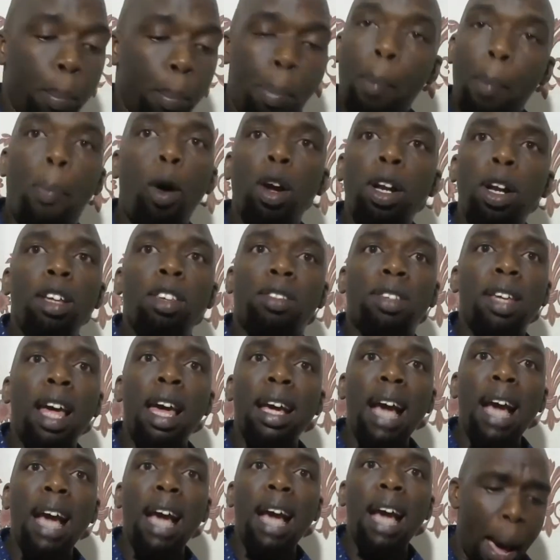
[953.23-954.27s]
But Paul is
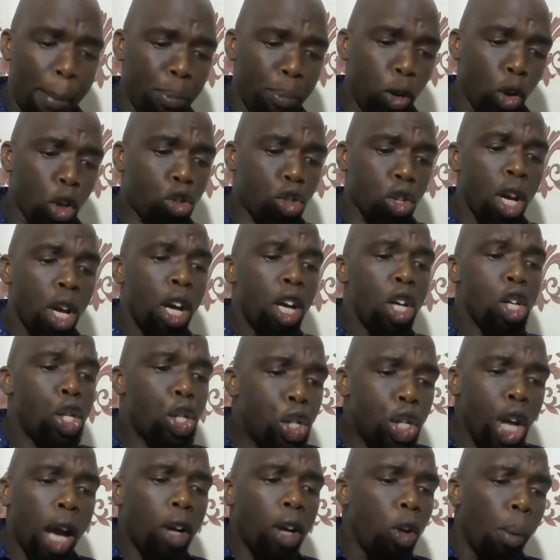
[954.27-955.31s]
saying, I am not
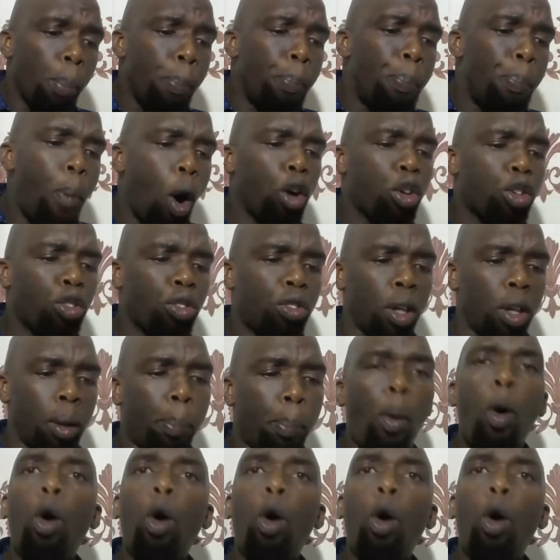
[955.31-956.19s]
shadow boxing.